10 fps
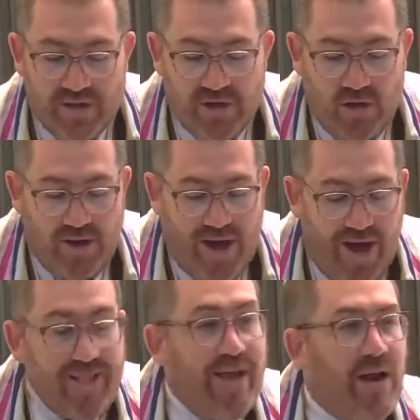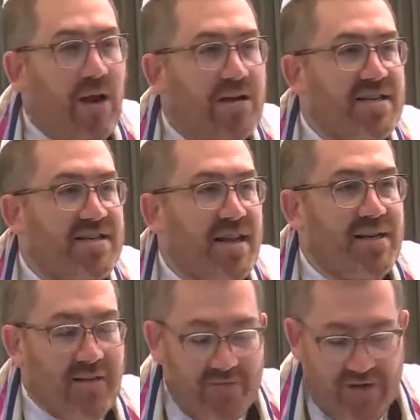don't highlight our
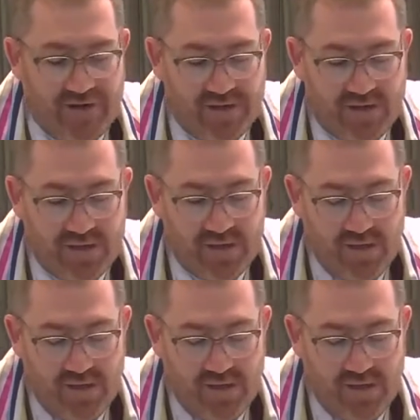distinctiveness,